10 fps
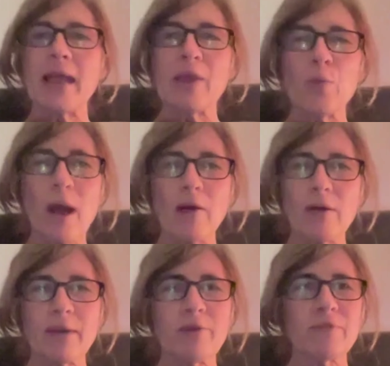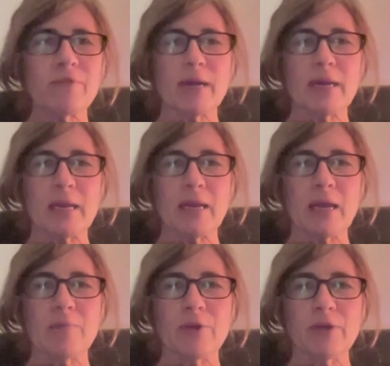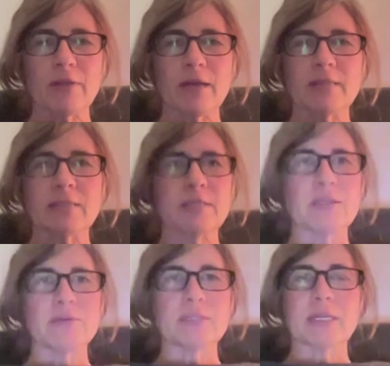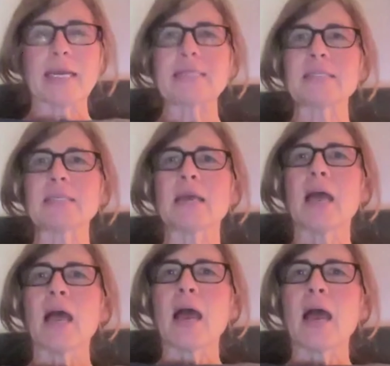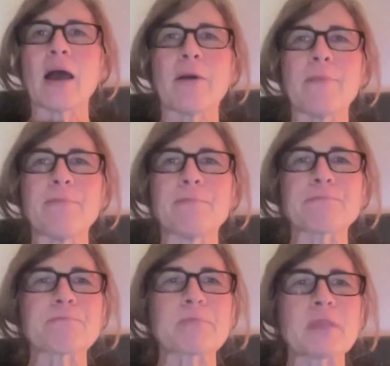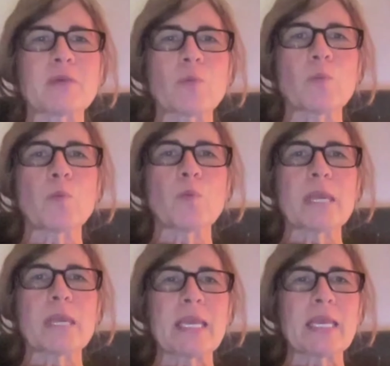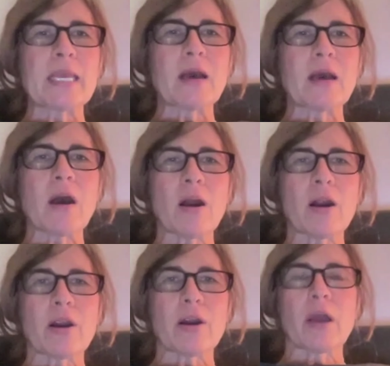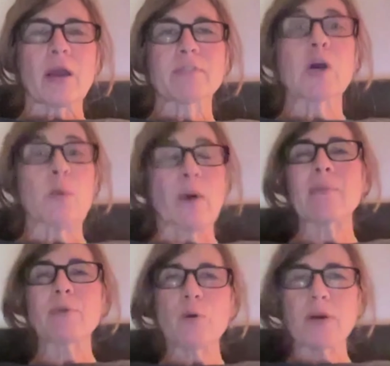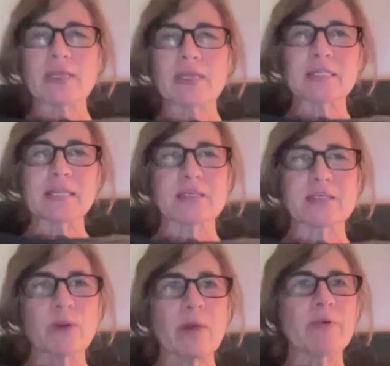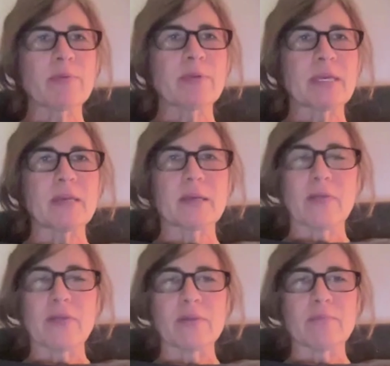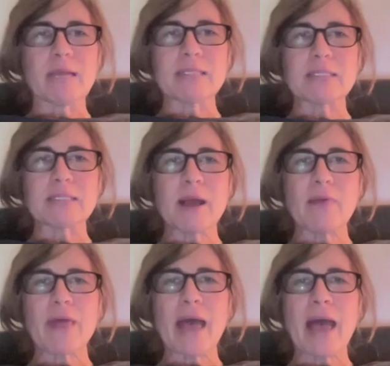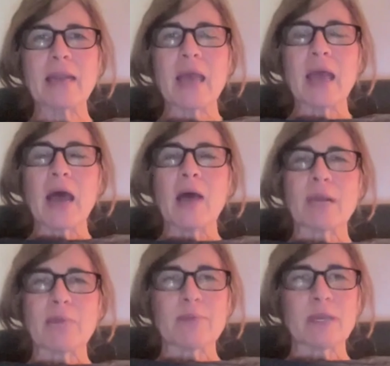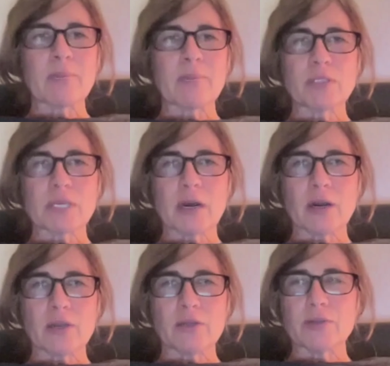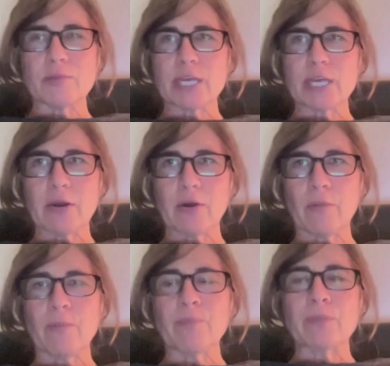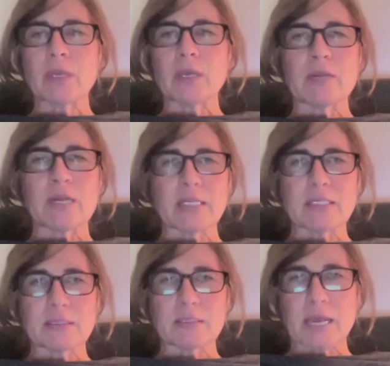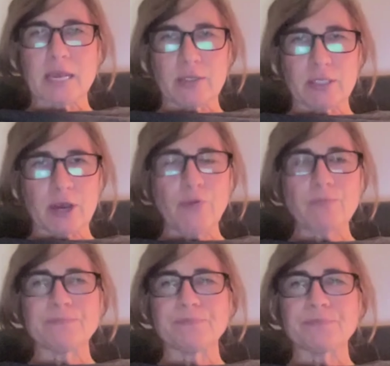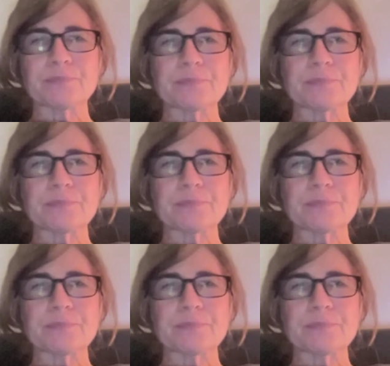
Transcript: okay, welcome everybody. I'm really glad to see you tonight. Um, we are um, so i am recording this as you probably got the message about that um, and i'm going to post it on our youtube channel in the next day or so